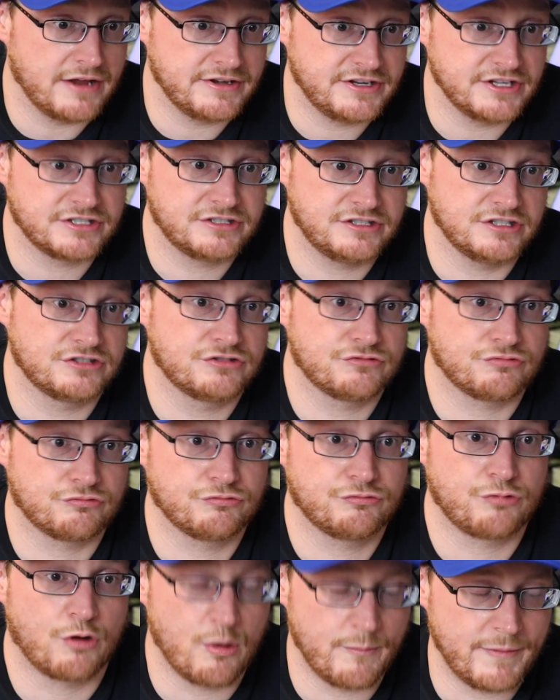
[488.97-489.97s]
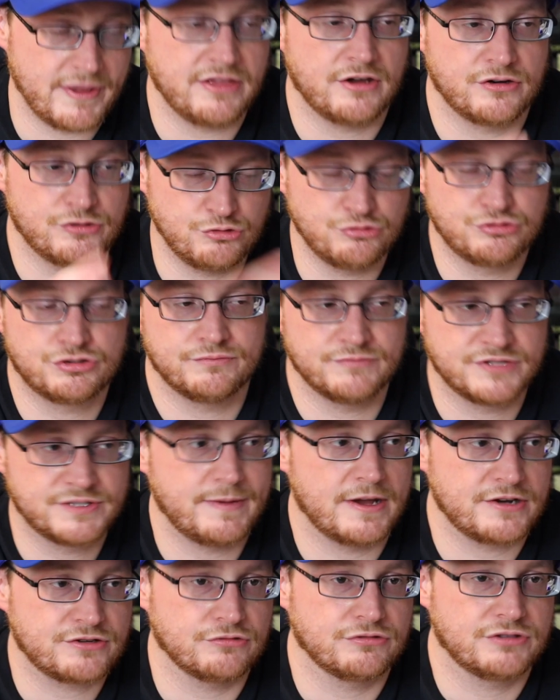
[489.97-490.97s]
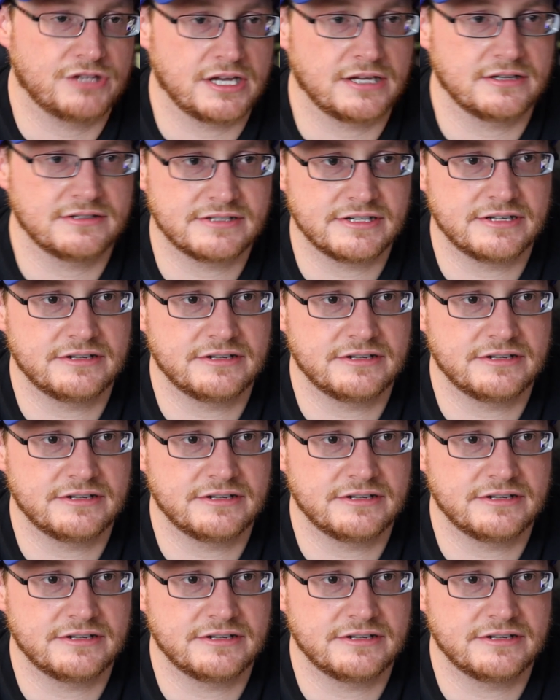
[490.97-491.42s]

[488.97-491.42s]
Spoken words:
just throw him in there, do some special things,